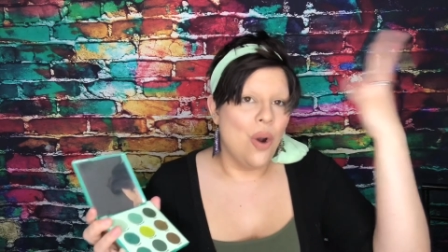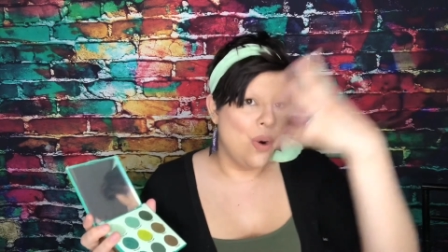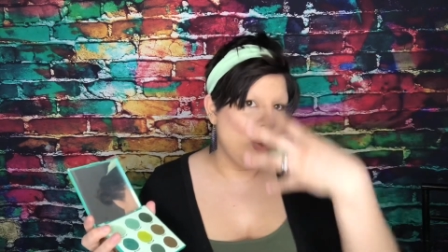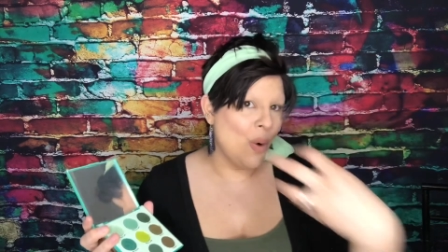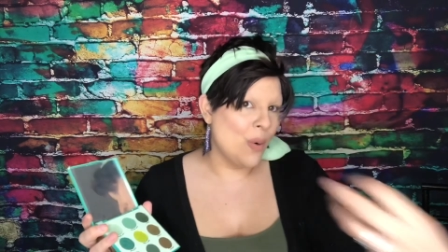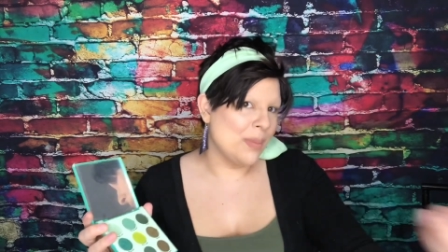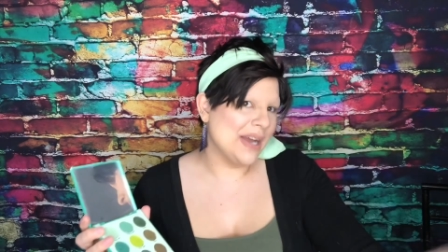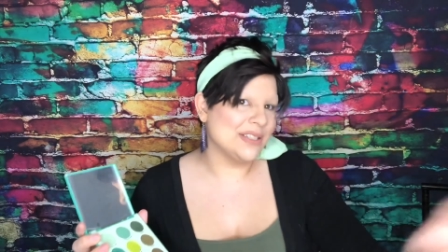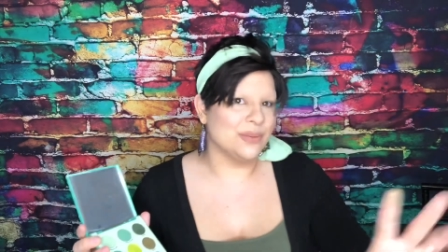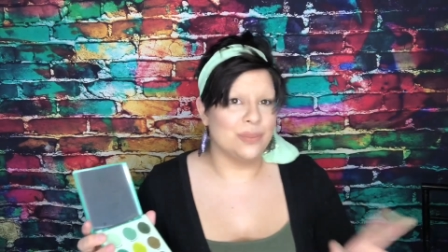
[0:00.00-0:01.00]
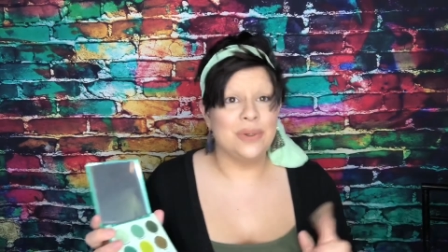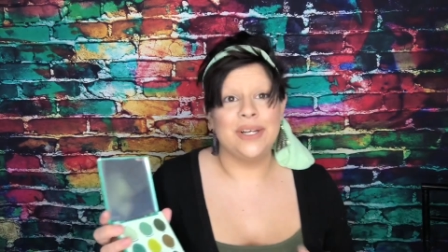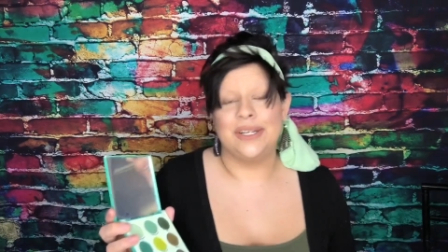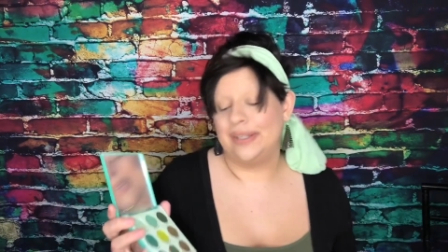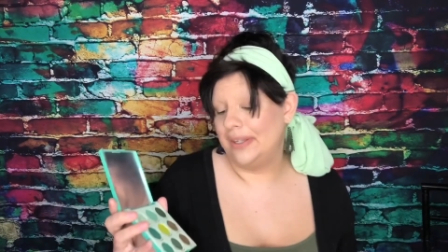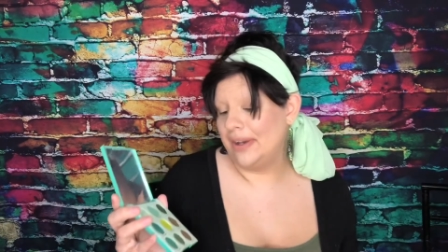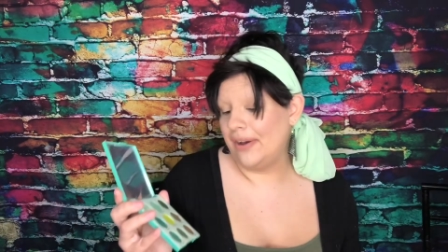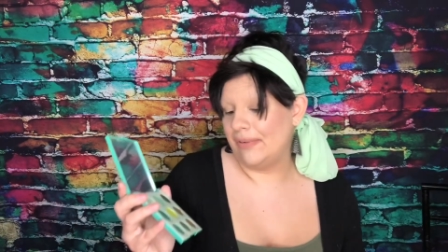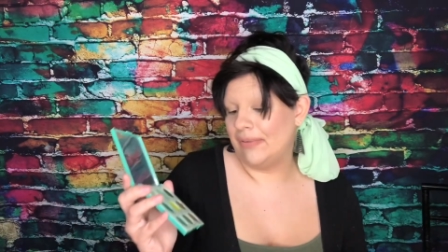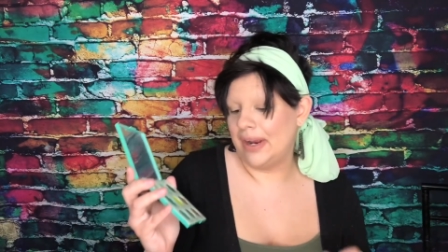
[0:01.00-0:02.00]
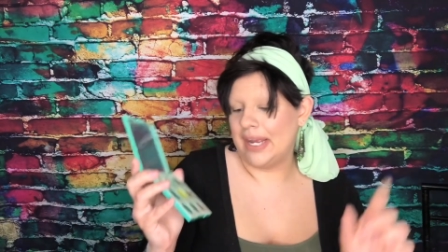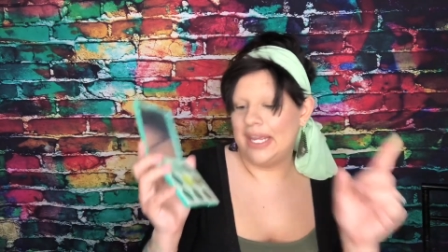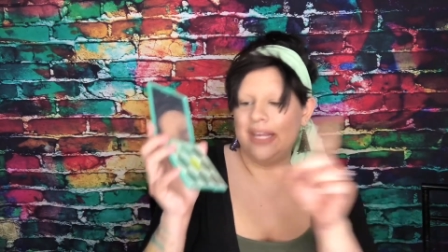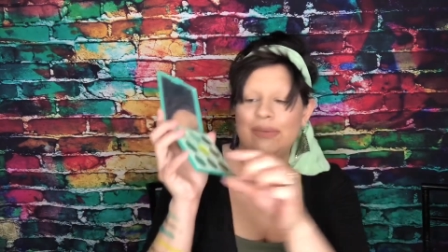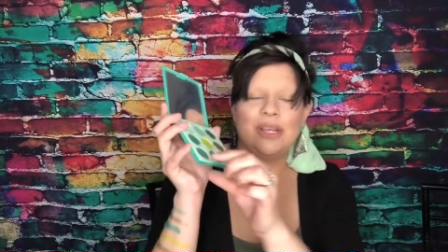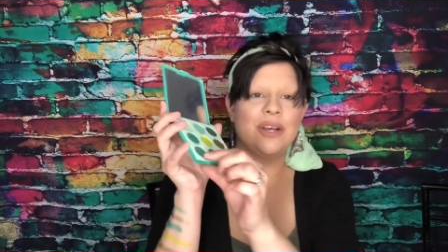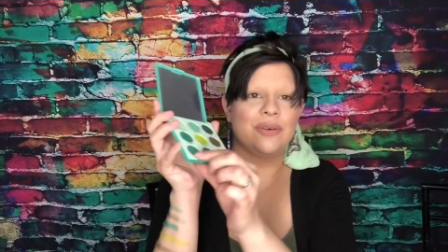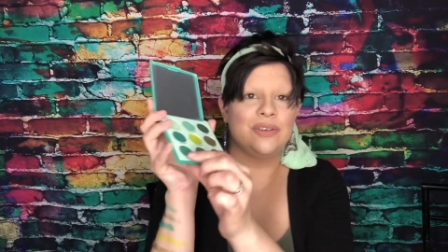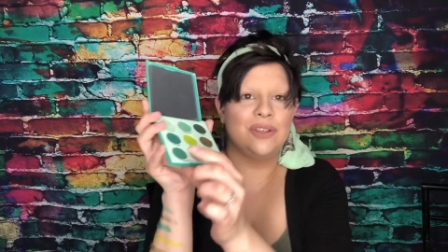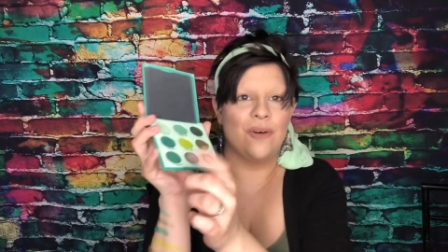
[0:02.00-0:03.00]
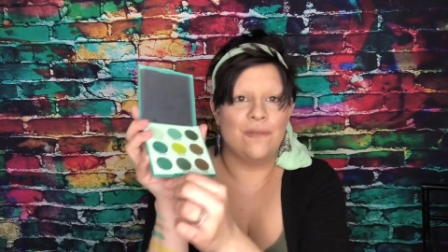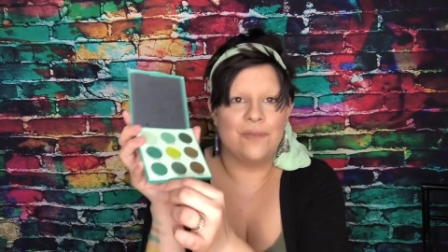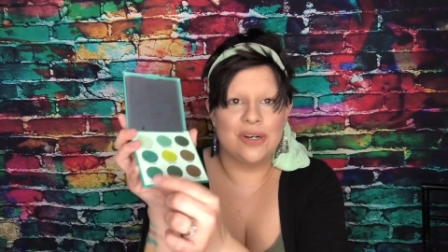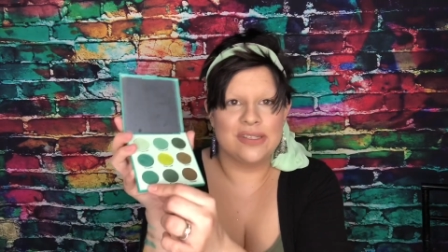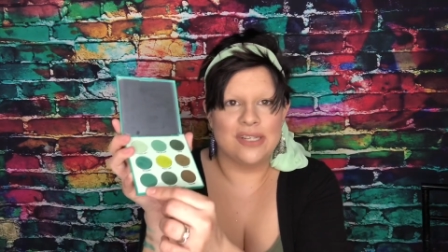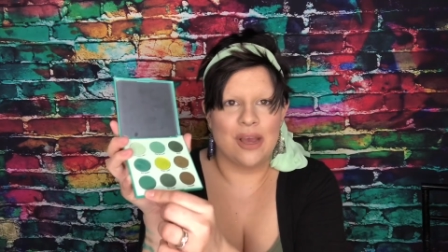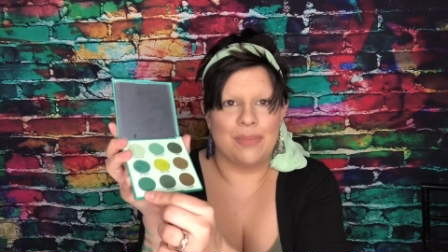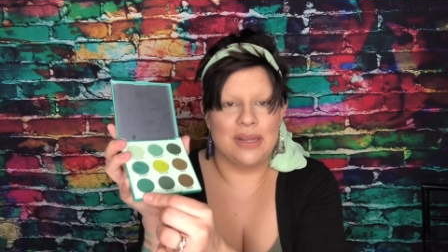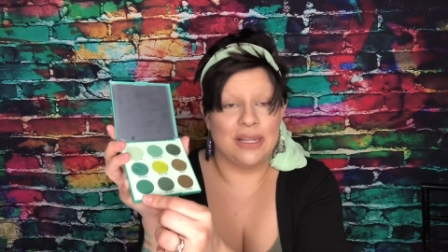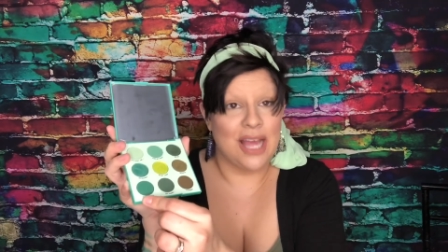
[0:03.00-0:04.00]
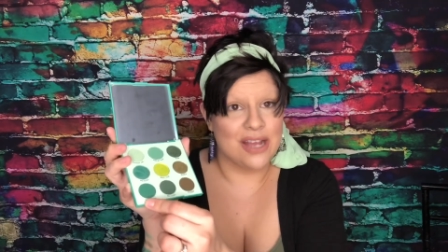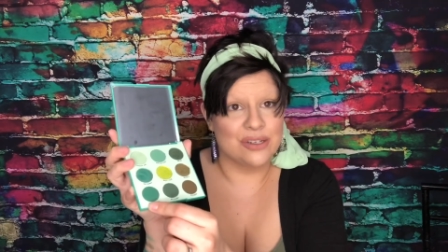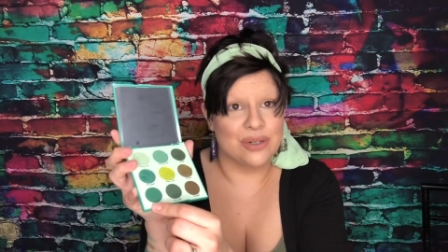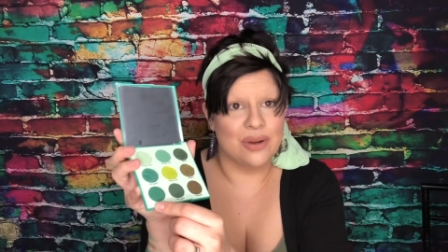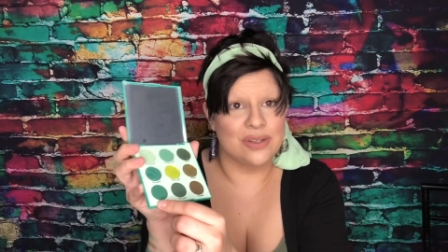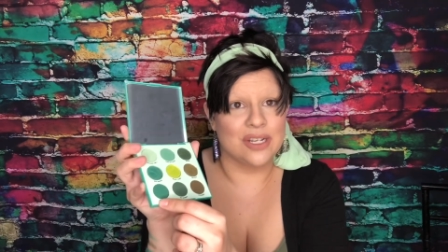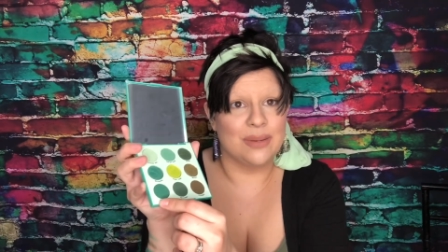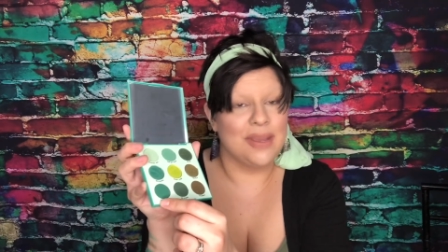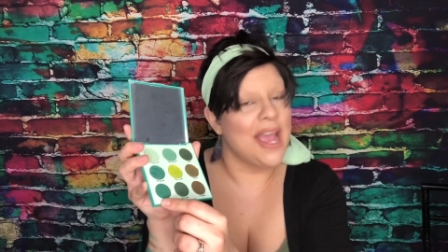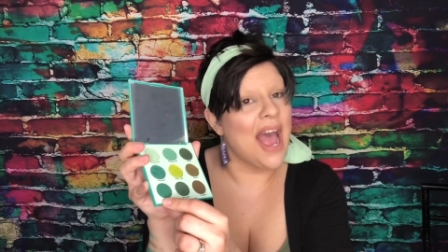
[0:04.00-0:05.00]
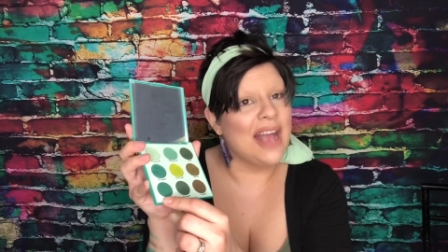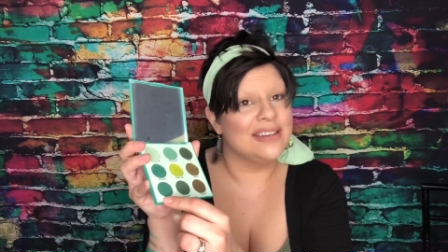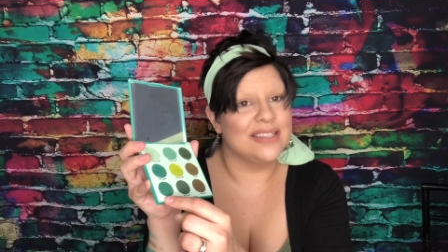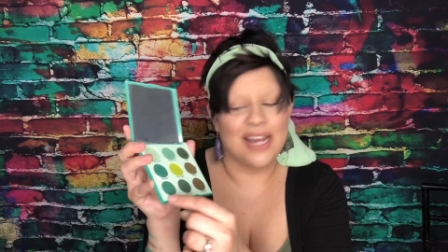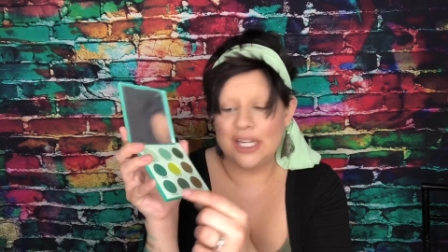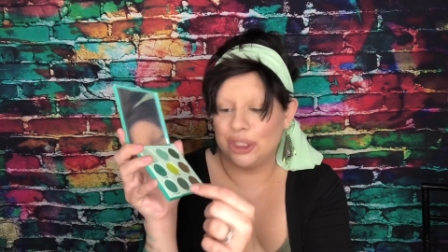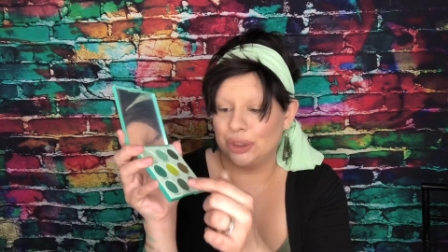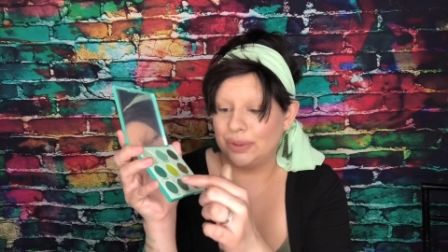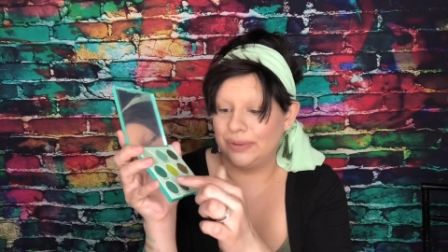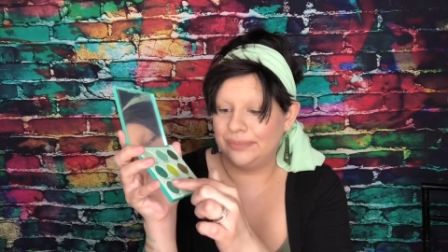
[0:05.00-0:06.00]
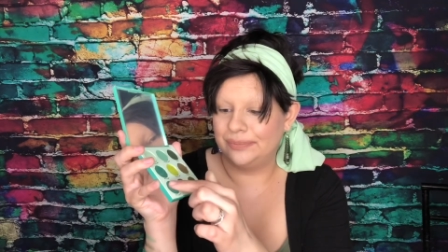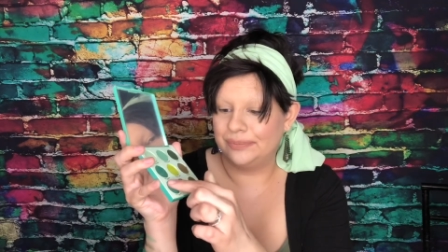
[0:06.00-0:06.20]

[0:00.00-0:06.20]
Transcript: Whew, back to one. All right, here we go. So first up in the last row is gonna be Act Natural.